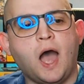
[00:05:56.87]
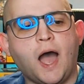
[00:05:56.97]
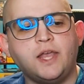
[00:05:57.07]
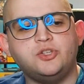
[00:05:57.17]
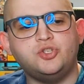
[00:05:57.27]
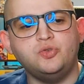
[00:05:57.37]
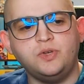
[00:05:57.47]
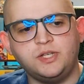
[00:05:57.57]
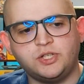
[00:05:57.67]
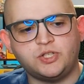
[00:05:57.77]
I do
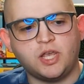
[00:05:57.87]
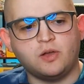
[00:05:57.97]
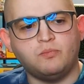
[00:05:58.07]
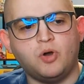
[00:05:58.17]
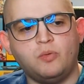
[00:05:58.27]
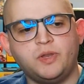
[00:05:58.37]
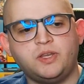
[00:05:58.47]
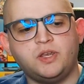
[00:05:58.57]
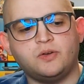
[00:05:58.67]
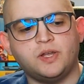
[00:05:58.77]
need to take a moment
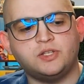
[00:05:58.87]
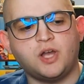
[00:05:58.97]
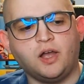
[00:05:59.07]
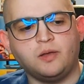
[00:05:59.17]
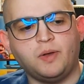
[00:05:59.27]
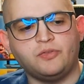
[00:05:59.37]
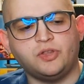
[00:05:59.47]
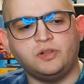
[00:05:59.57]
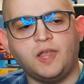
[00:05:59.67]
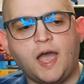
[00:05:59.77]
here and talk about the
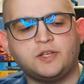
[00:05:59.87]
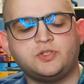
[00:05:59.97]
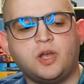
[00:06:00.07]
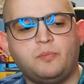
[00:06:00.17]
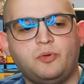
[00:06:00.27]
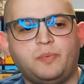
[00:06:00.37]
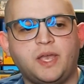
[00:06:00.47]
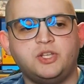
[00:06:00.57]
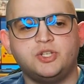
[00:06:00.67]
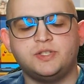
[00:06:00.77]
last couple
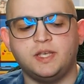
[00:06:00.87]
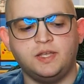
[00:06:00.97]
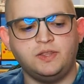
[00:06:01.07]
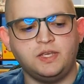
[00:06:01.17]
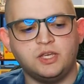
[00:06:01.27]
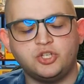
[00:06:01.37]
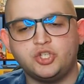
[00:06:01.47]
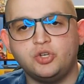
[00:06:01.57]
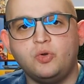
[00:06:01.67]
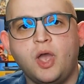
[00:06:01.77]
pages in the
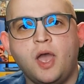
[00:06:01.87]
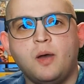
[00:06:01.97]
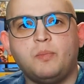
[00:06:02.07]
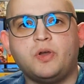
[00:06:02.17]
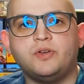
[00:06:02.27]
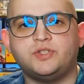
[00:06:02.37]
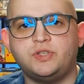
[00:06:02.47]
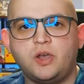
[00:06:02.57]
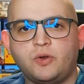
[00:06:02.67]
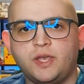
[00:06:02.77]
issue, because
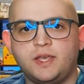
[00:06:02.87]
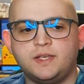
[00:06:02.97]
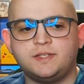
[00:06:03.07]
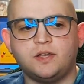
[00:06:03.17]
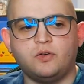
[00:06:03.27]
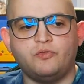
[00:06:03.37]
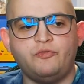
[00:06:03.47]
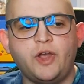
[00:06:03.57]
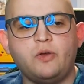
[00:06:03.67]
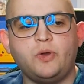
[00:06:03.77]
there is a
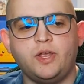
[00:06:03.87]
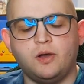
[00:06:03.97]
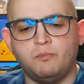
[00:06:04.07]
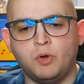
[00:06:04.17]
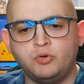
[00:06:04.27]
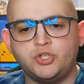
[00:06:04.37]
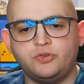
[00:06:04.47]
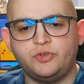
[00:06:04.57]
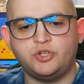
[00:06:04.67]
very emotionally